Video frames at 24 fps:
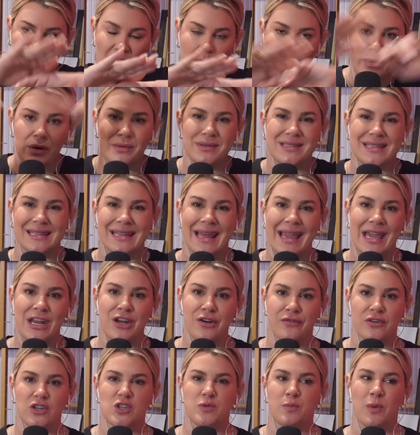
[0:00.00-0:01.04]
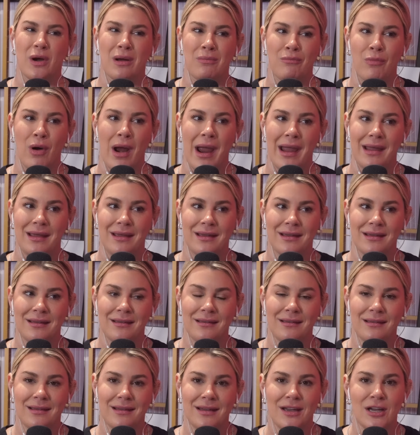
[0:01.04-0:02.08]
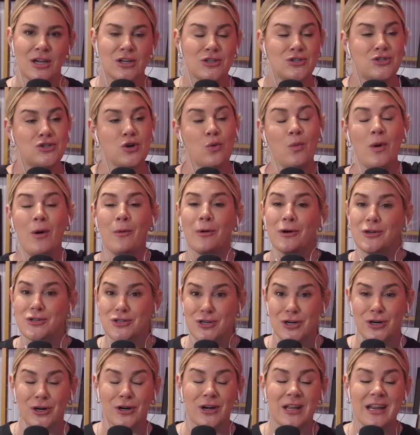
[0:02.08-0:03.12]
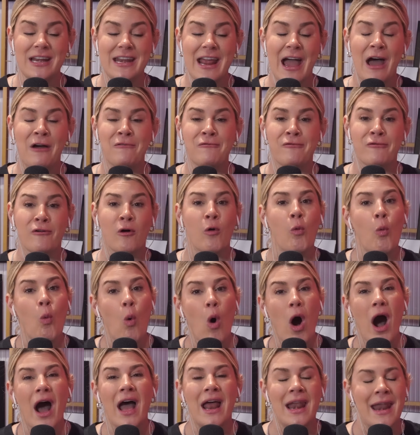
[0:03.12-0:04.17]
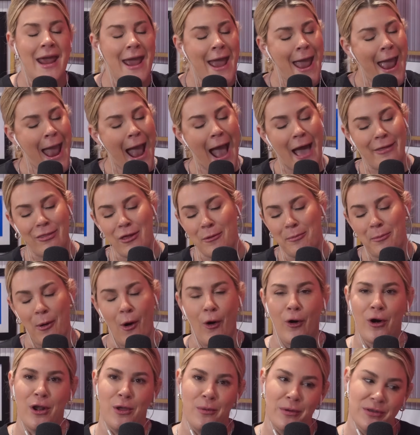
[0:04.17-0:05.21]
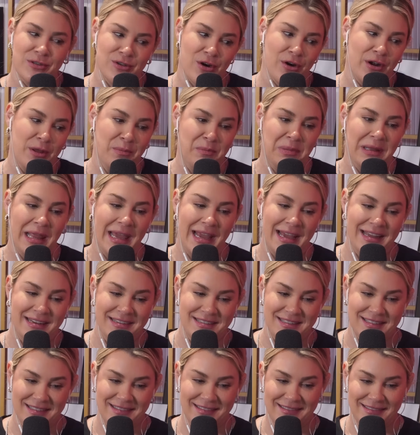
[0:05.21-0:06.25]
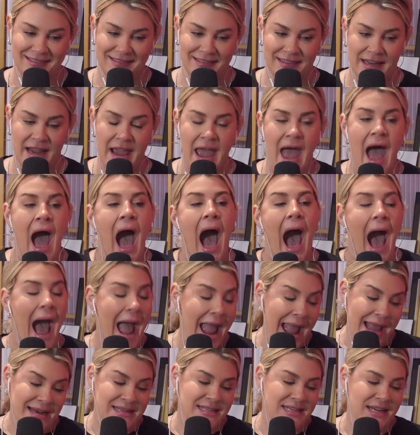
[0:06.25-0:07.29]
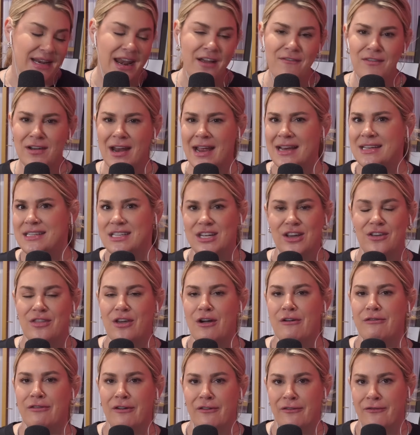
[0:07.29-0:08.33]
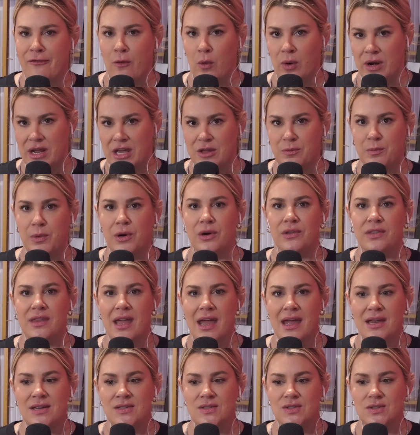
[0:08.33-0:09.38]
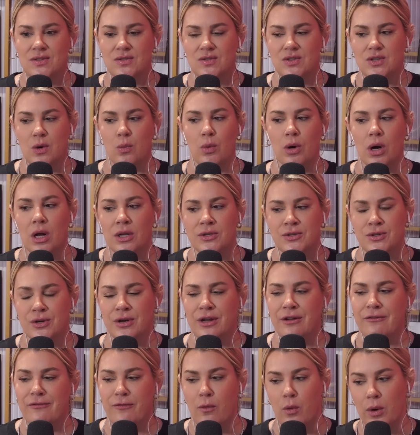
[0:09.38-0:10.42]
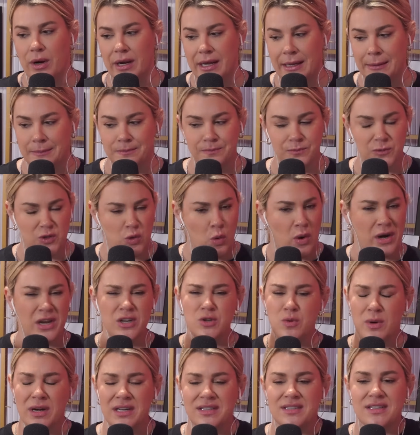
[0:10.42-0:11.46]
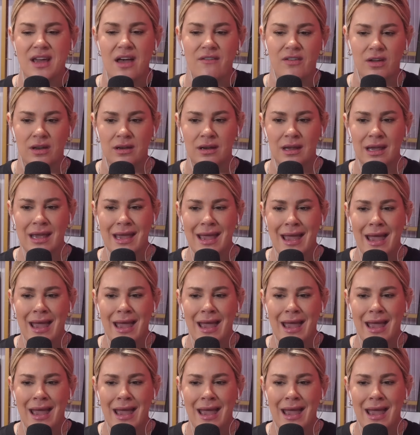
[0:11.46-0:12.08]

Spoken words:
land over spring break. So we were turning down for what? And the party was already planned. I did have an idea, though, for 40th birthdays. So we're all turning 40, 2027.